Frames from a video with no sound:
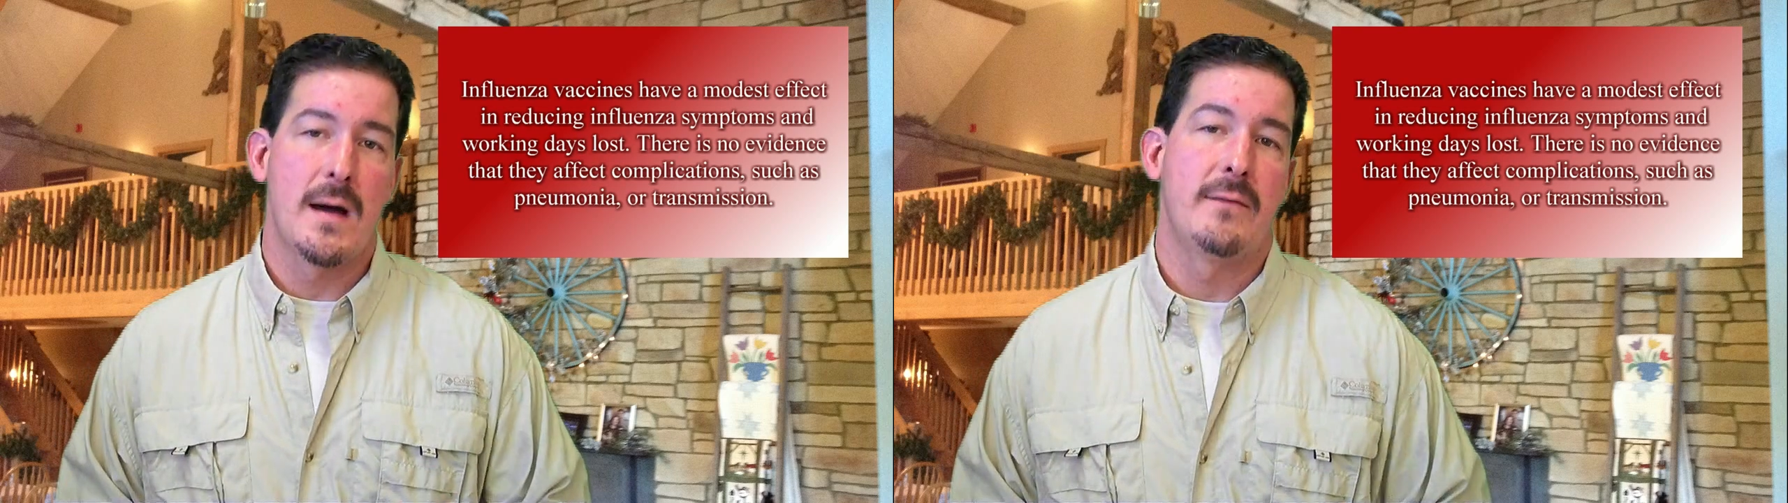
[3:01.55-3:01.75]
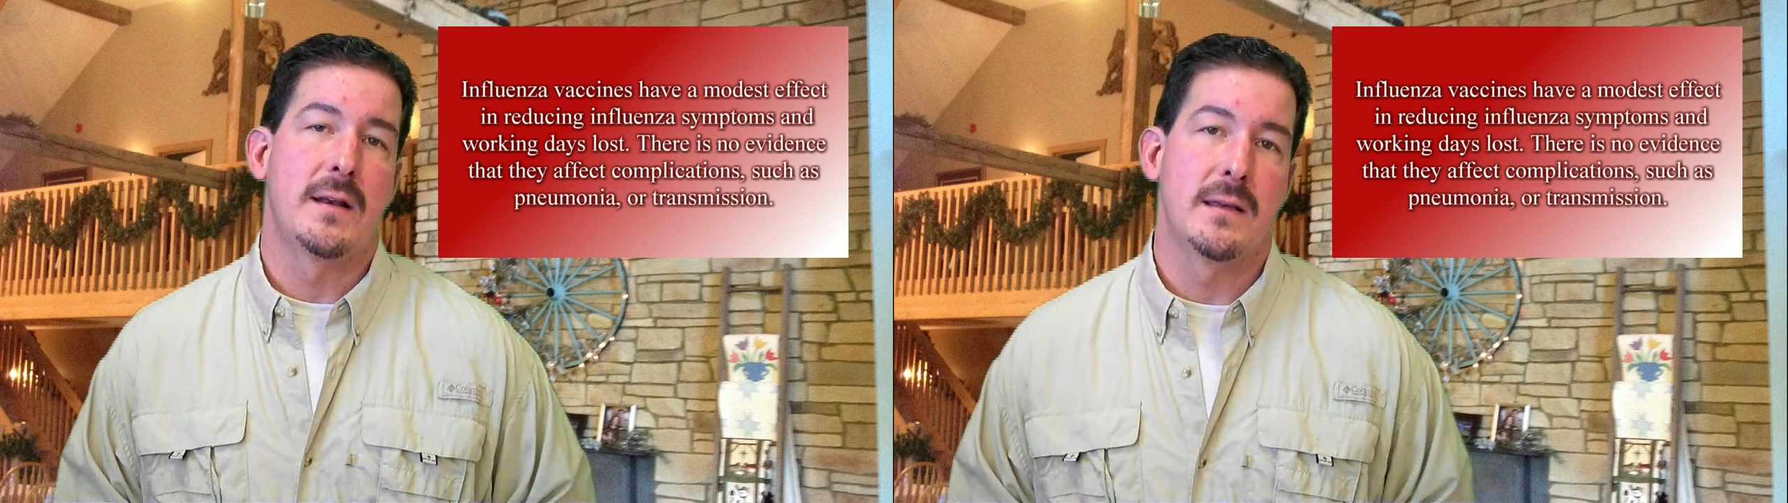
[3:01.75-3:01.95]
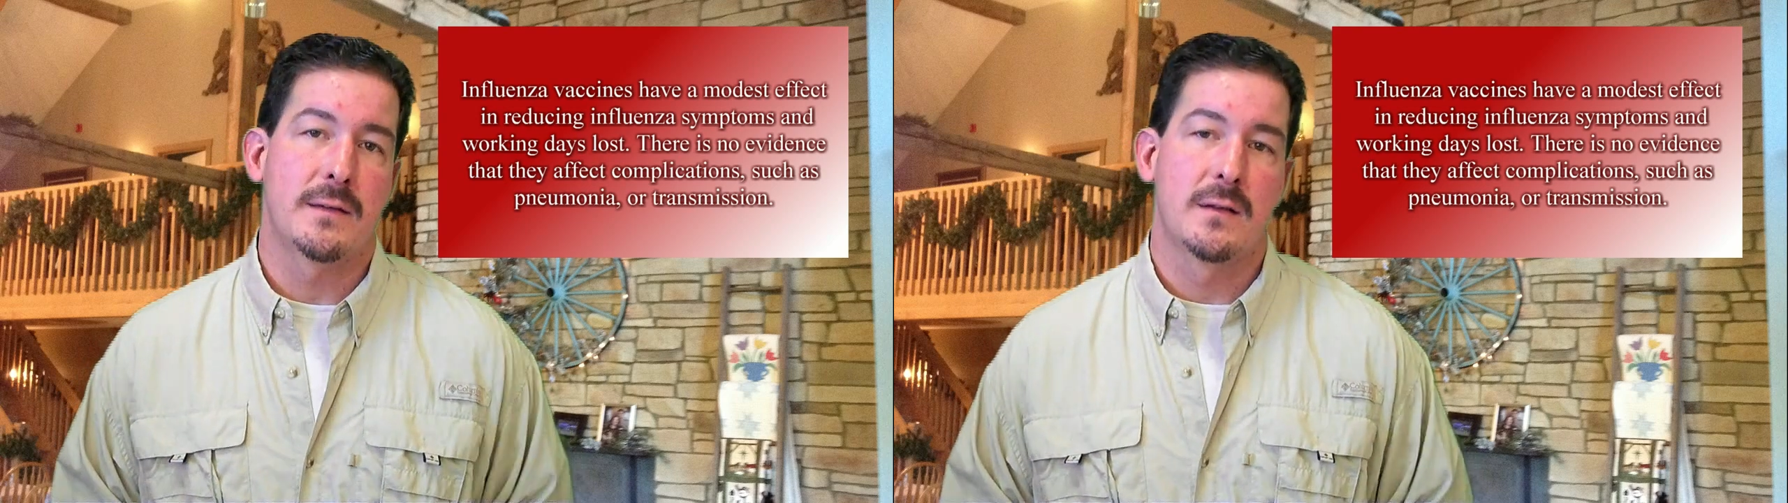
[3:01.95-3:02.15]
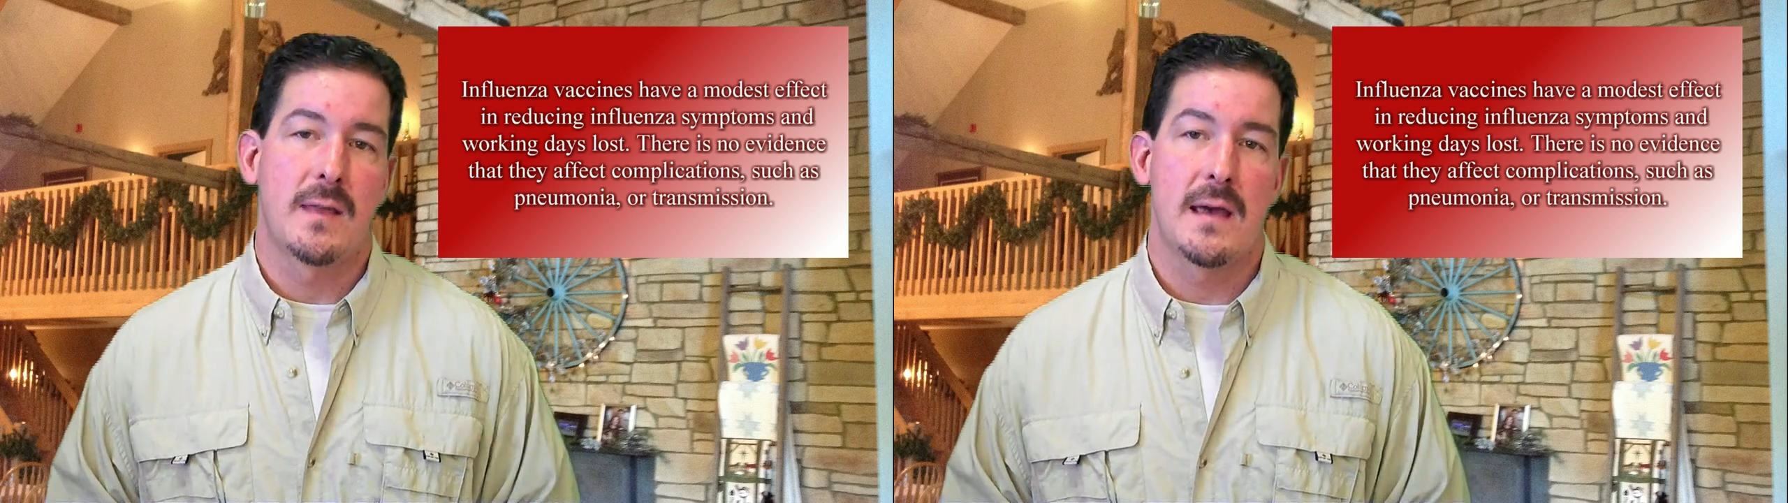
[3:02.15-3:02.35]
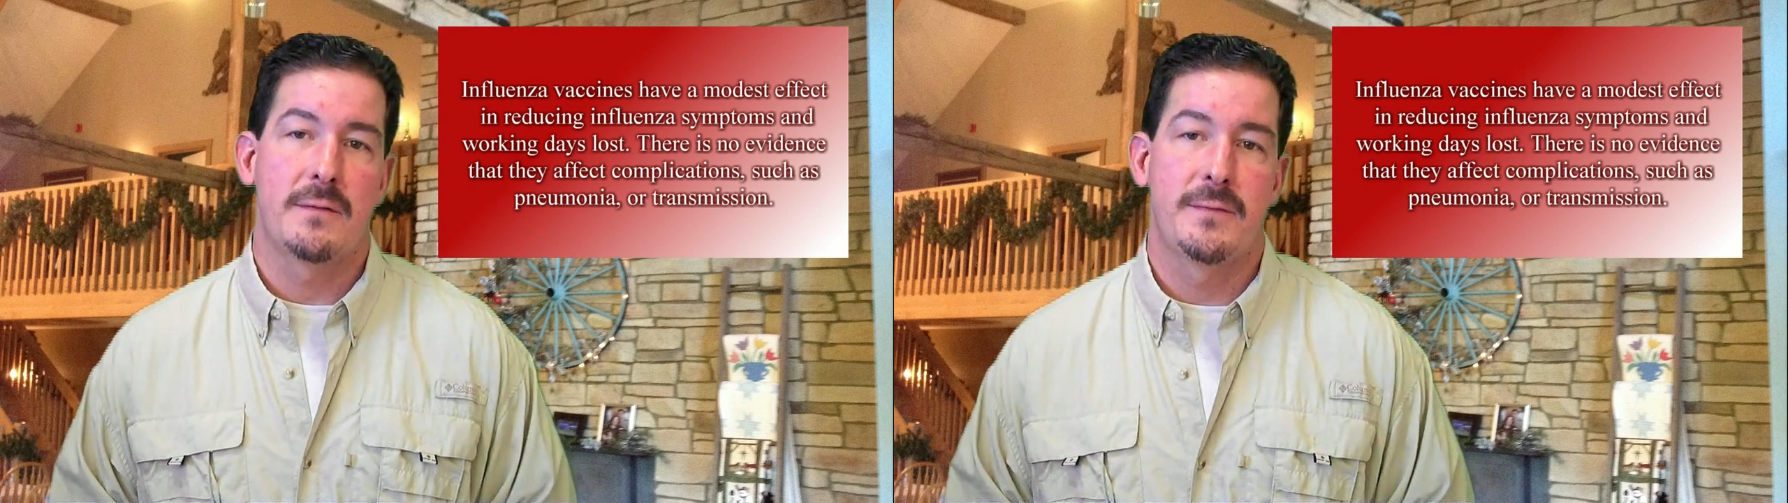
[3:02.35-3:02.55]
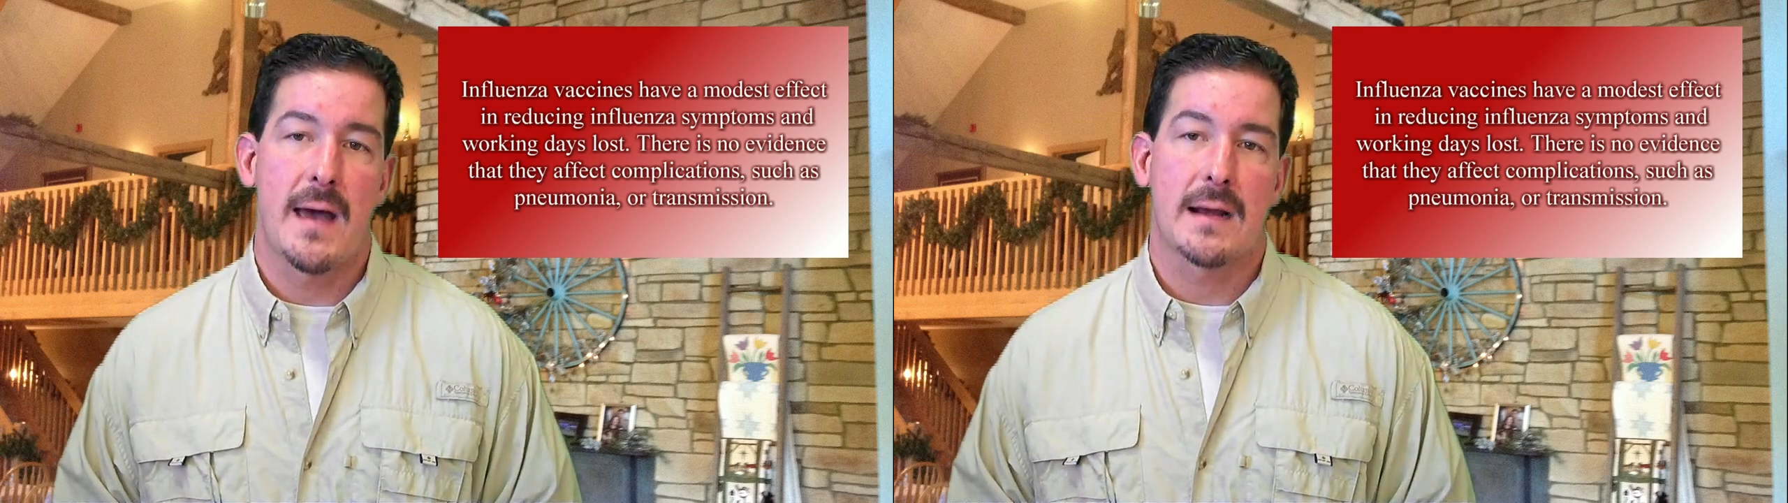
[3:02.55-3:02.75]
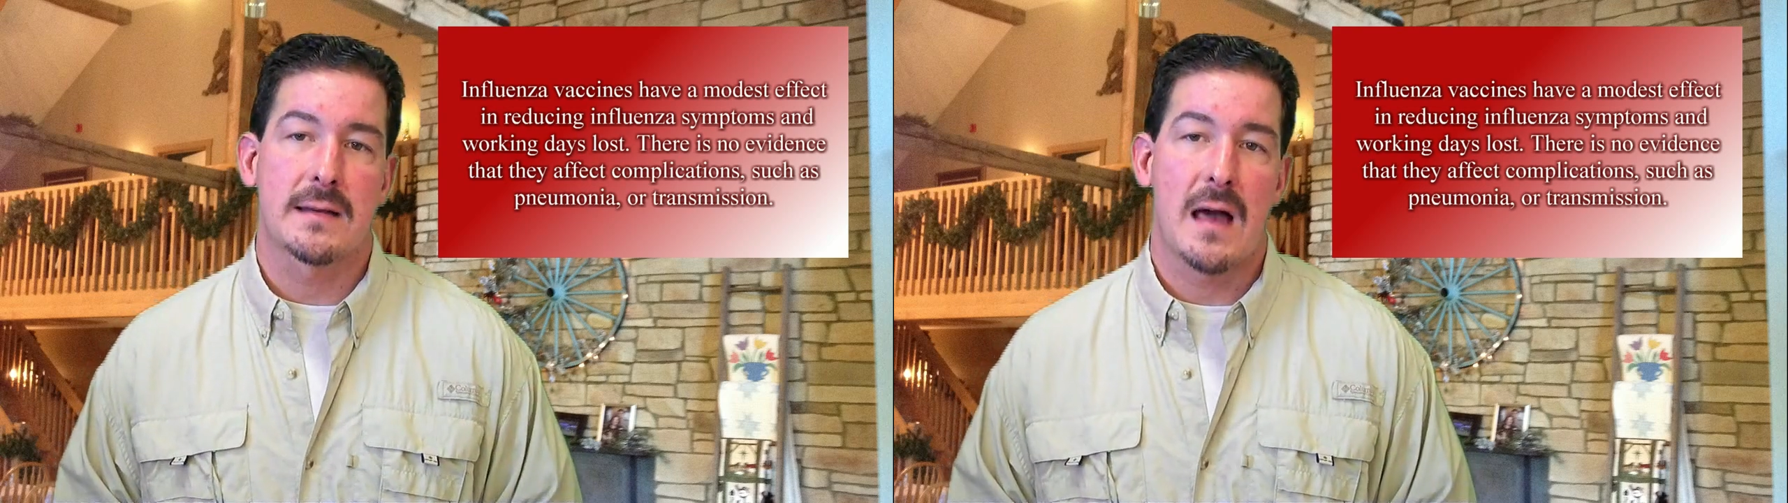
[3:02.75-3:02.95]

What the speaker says: evidence that they affect